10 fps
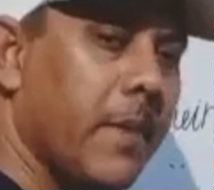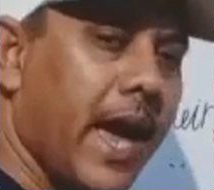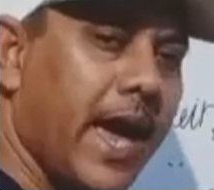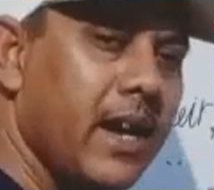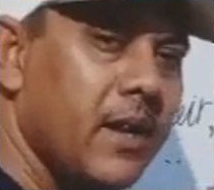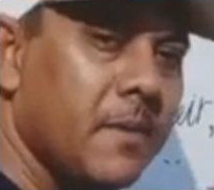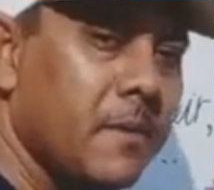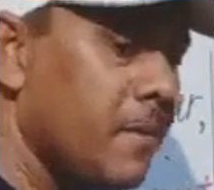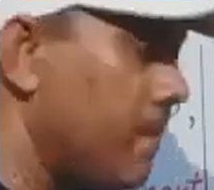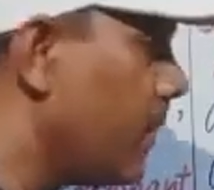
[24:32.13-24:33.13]
man,
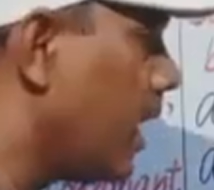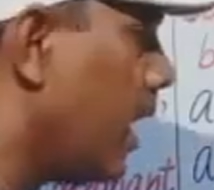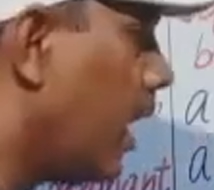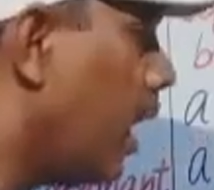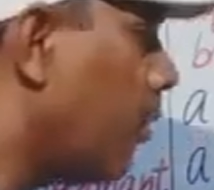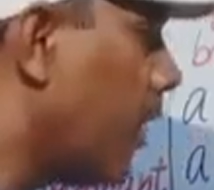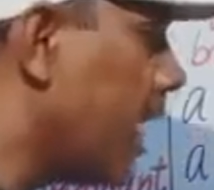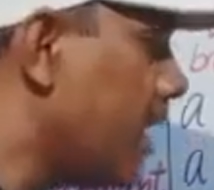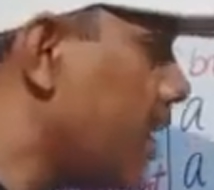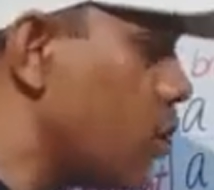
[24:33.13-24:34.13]
a
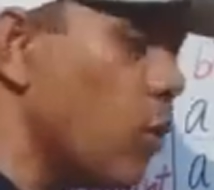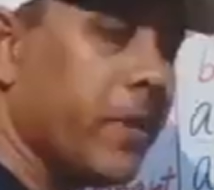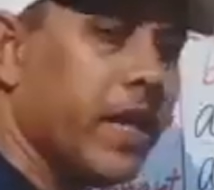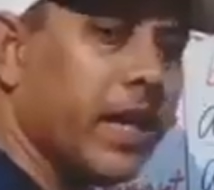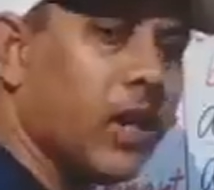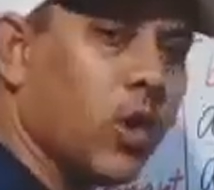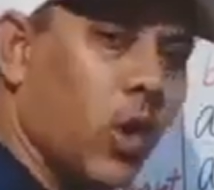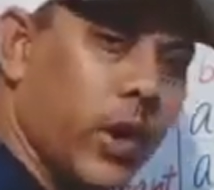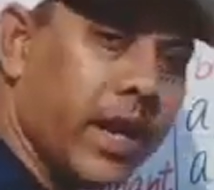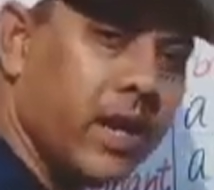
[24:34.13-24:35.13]
1 rupee
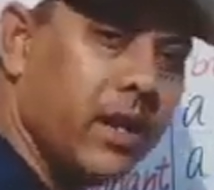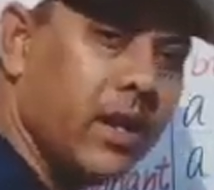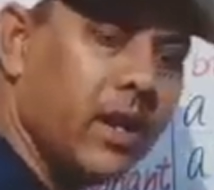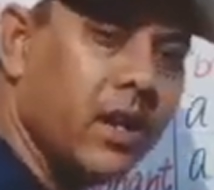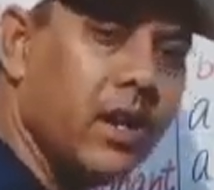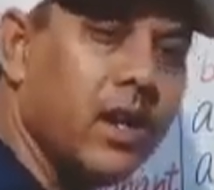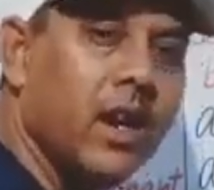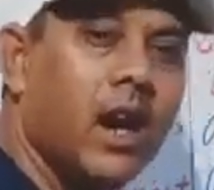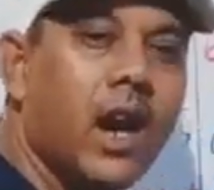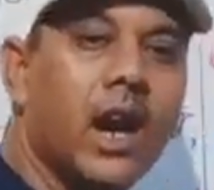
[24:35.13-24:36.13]
coin,
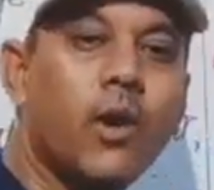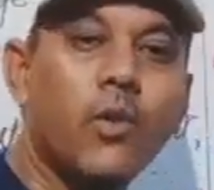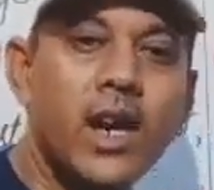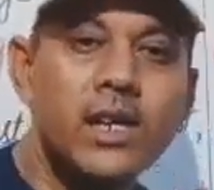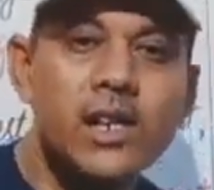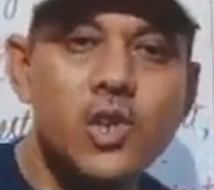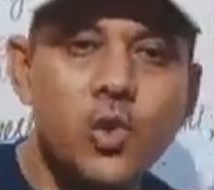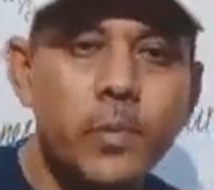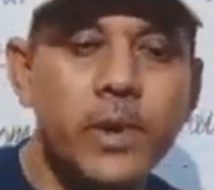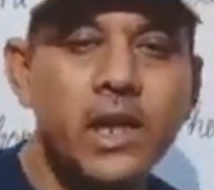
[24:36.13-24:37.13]
a 1
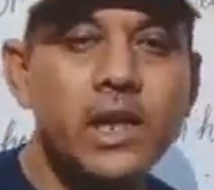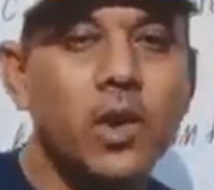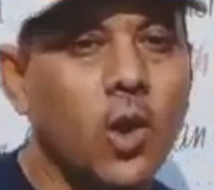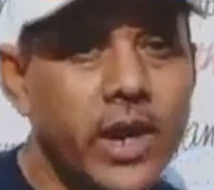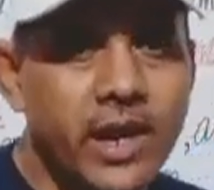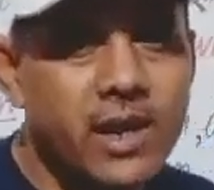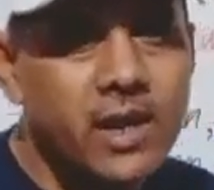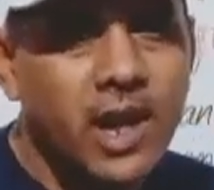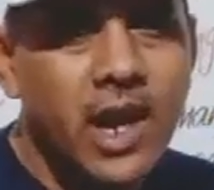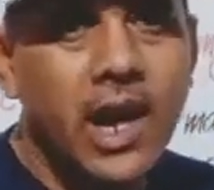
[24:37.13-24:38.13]
rupee
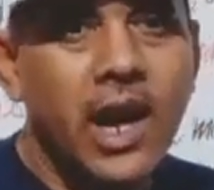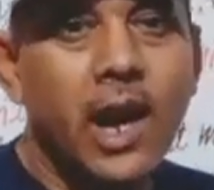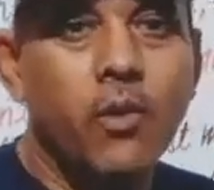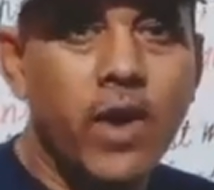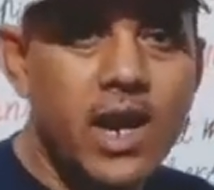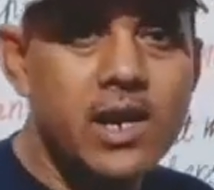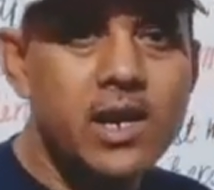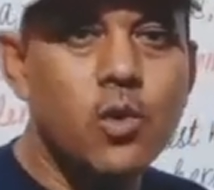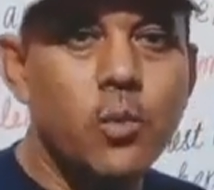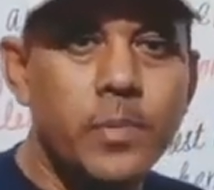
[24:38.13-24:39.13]
coin, a
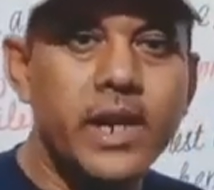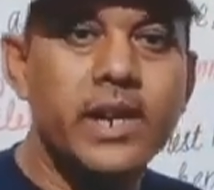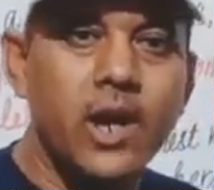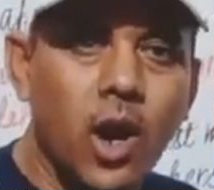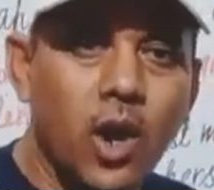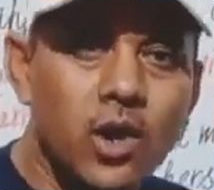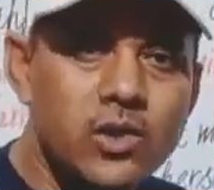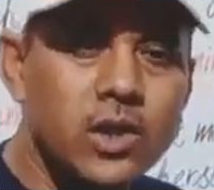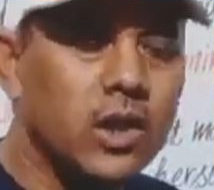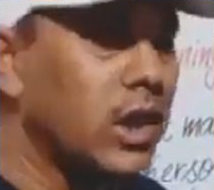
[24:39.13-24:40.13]
1 rupee
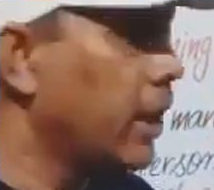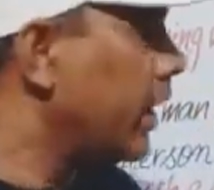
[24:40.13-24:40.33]
note.